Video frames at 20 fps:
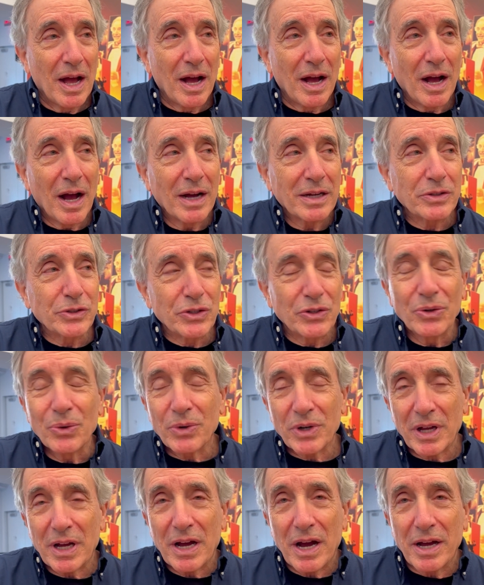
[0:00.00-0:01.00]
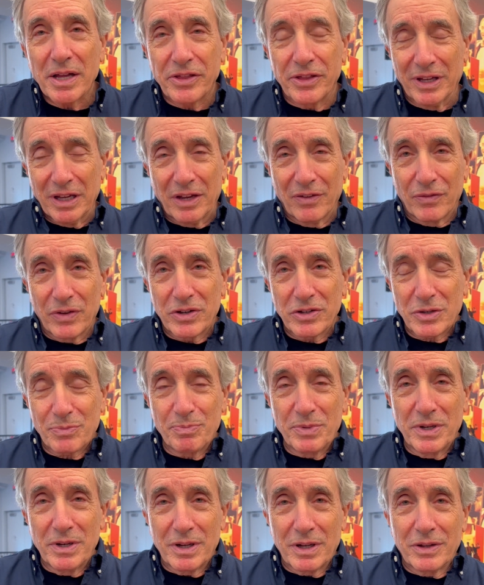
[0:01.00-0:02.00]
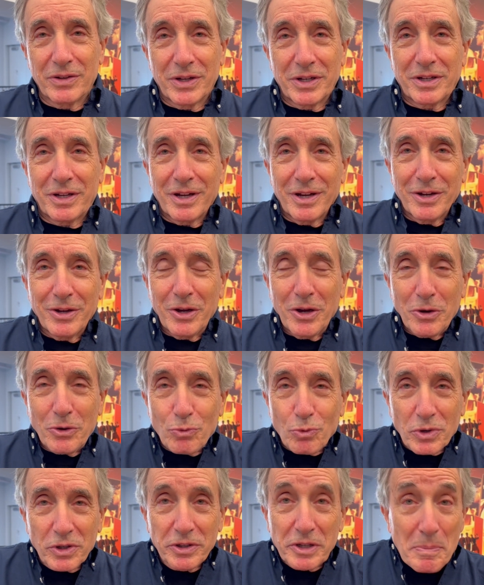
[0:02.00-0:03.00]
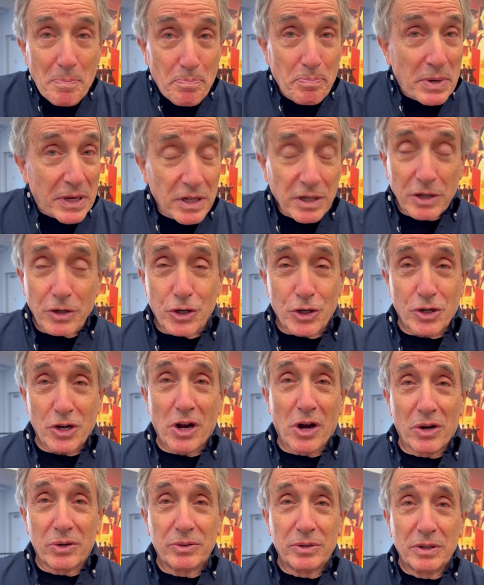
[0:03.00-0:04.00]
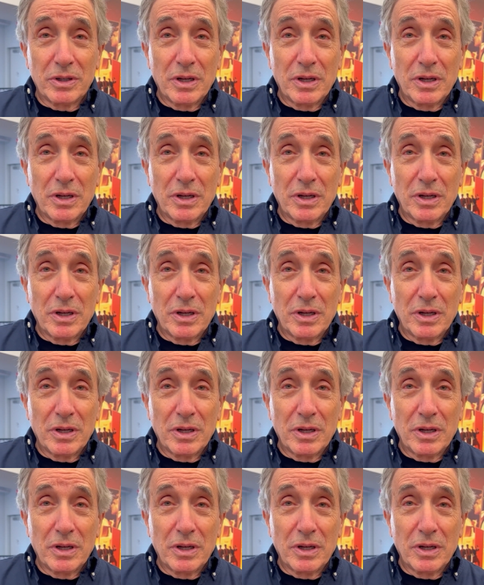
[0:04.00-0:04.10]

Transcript: I think of it as being like a really big show.